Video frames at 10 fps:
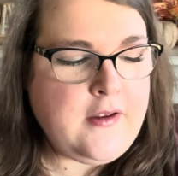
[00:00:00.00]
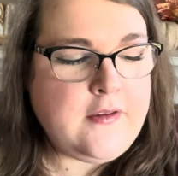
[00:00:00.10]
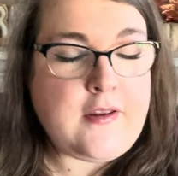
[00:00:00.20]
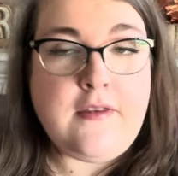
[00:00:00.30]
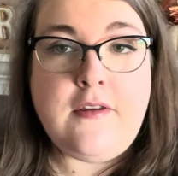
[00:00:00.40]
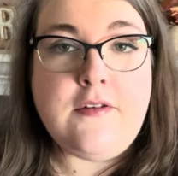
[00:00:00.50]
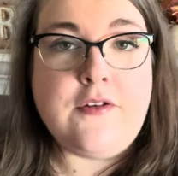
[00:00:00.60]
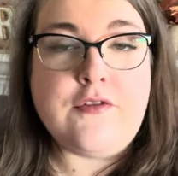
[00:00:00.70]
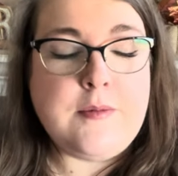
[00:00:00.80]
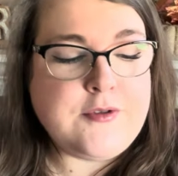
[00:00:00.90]
Scentsy's
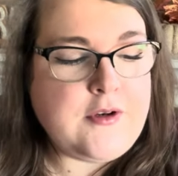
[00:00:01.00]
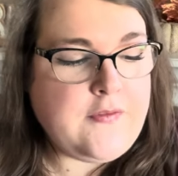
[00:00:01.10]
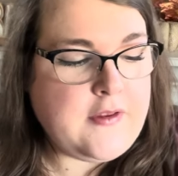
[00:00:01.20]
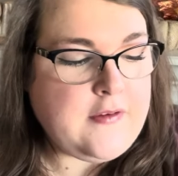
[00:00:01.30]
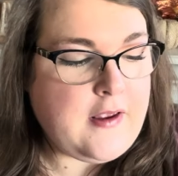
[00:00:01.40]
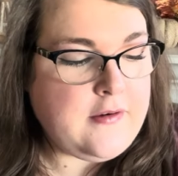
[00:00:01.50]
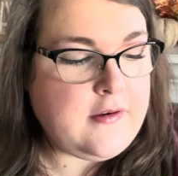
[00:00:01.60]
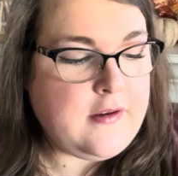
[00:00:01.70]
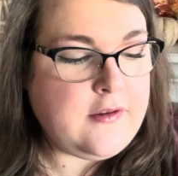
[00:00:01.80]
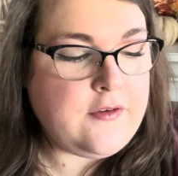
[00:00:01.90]
description of the scent
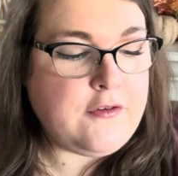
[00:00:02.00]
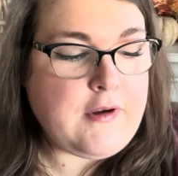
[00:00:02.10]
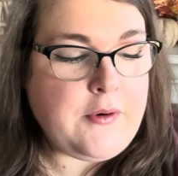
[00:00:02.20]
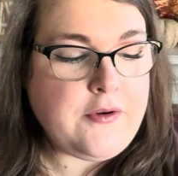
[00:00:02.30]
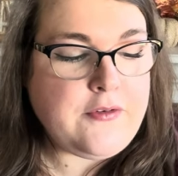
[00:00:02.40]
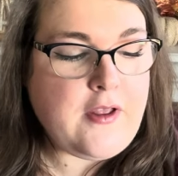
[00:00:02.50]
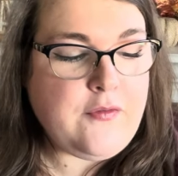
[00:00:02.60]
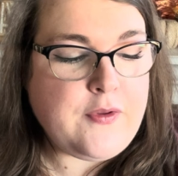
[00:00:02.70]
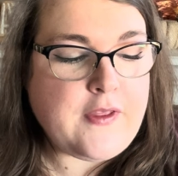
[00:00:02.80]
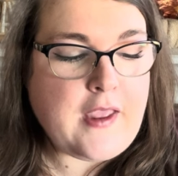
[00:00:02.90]
is surround
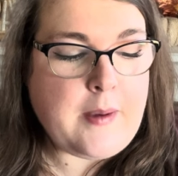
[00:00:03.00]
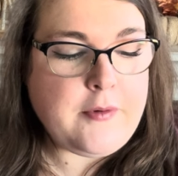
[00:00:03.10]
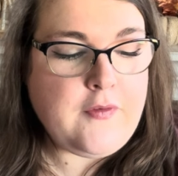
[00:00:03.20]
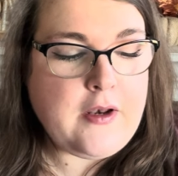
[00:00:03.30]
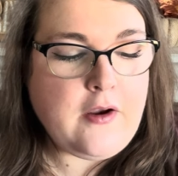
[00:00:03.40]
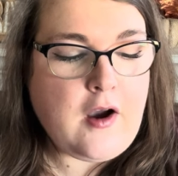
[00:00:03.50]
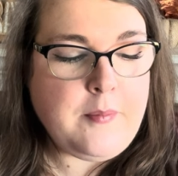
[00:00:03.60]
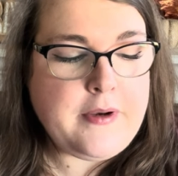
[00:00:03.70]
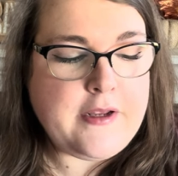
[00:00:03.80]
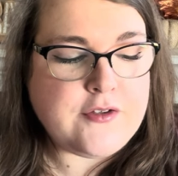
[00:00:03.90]
yourself with a captivating
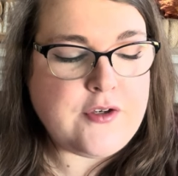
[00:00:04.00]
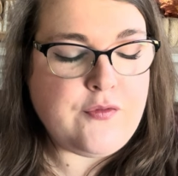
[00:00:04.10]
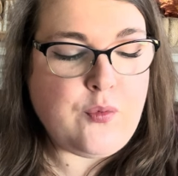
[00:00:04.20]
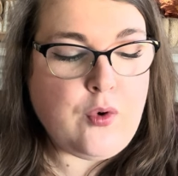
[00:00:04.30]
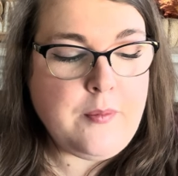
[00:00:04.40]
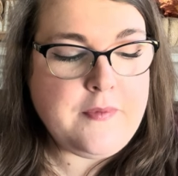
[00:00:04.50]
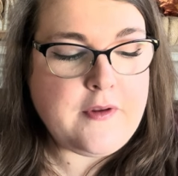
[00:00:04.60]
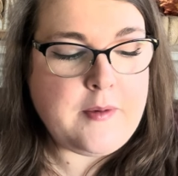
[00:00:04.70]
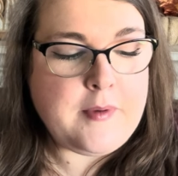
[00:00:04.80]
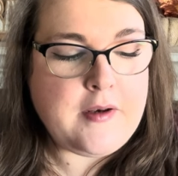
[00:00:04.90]
combination of warm
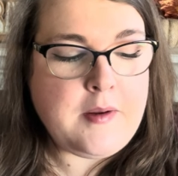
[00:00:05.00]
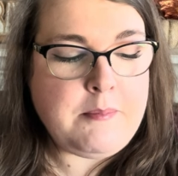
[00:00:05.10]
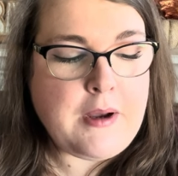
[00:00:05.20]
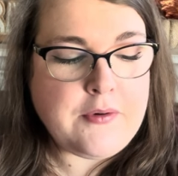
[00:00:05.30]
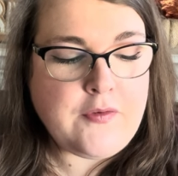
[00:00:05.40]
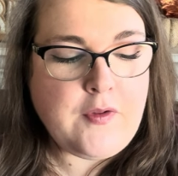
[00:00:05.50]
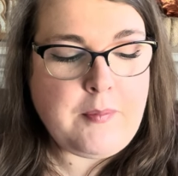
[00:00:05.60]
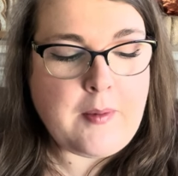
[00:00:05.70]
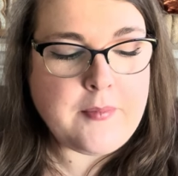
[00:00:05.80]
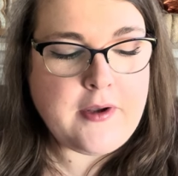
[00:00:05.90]
cinnamon, bountiful
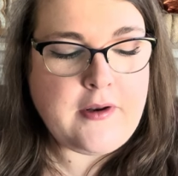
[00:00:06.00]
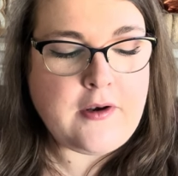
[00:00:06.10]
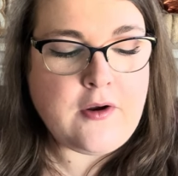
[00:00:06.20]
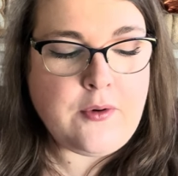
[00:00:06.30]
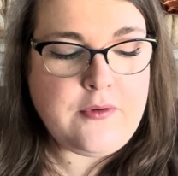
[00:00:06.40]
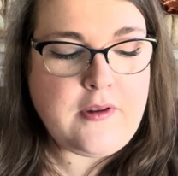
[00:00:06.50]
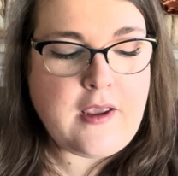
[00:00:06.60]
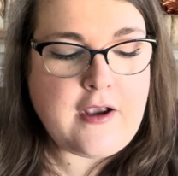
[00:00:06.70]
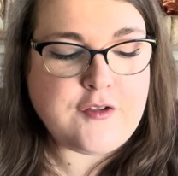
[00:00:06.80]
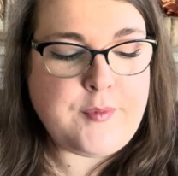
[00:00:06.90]
pumpkin, and cozy
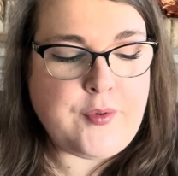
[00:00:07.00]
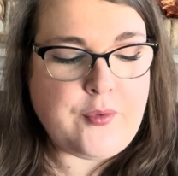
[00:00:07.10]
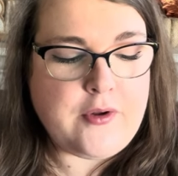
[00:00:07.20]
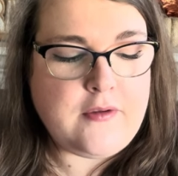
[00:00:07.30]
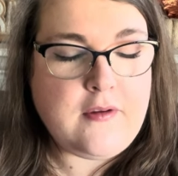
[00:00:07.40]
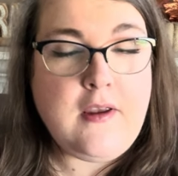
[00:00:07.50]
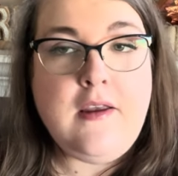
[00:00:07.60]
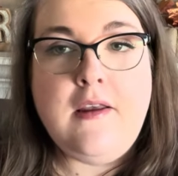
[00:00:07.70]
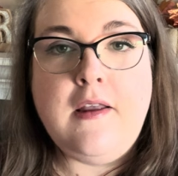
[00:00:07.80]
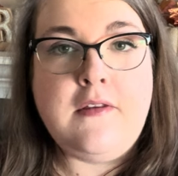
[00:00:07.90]
cashmere woods.
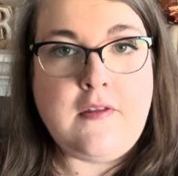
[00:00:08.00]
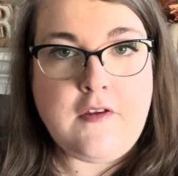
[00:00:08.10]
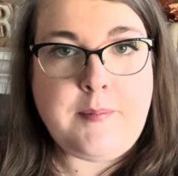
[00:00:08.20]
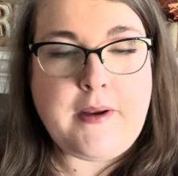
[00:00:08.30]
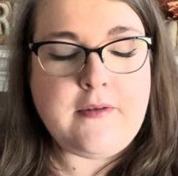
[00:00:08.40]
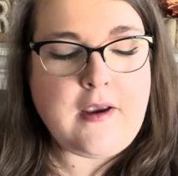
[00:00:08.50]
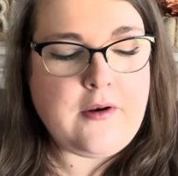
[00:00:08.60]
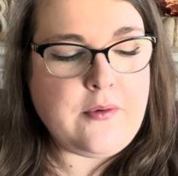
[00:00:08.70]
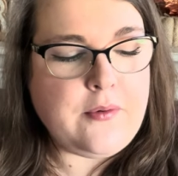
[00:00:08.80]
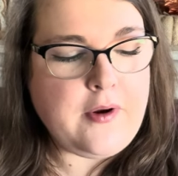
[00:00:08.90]
It's in the spice
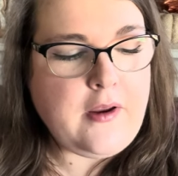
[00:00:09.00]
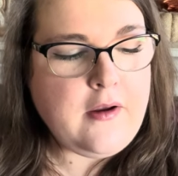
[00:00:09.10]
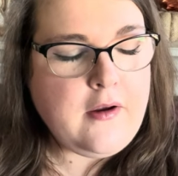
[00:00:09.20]
category.